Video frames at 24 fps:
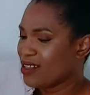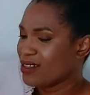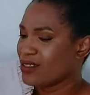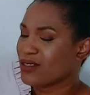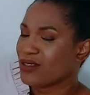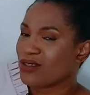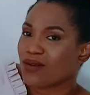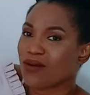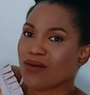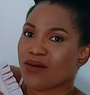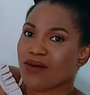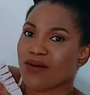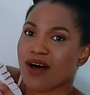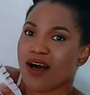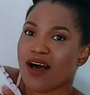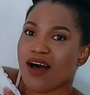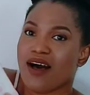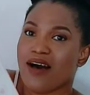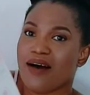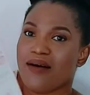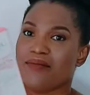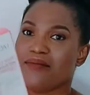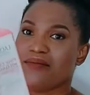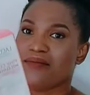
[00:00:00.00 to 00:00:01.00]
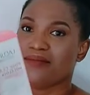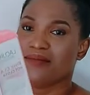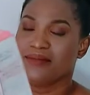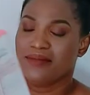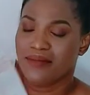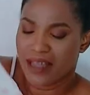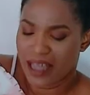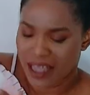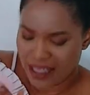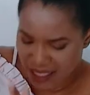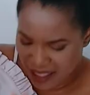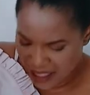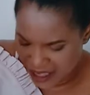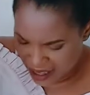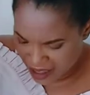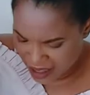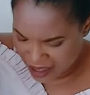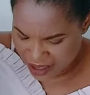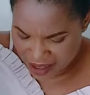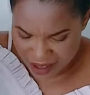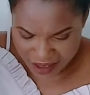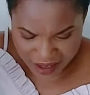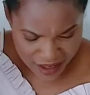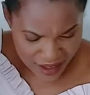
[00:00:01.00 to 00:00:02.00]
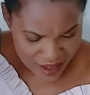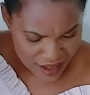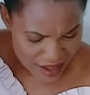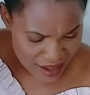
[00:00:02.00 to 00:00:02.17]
So I think